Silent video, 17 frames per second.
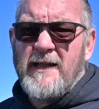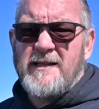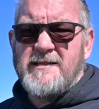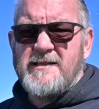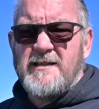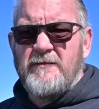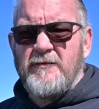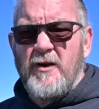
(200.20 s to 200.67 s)
it
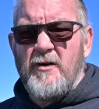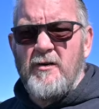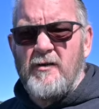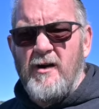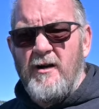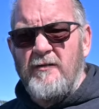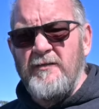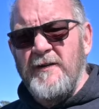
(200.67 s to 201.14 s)
into the
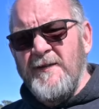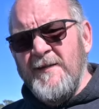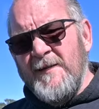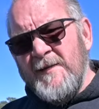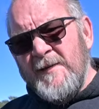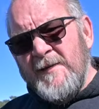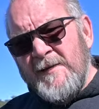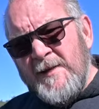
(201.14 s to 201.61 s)
photograph.
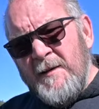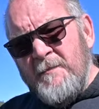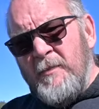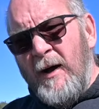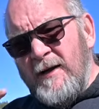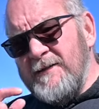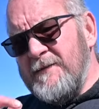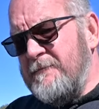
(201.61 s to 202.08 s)

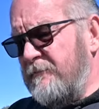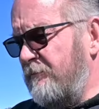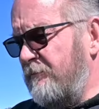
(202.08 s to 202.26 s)
But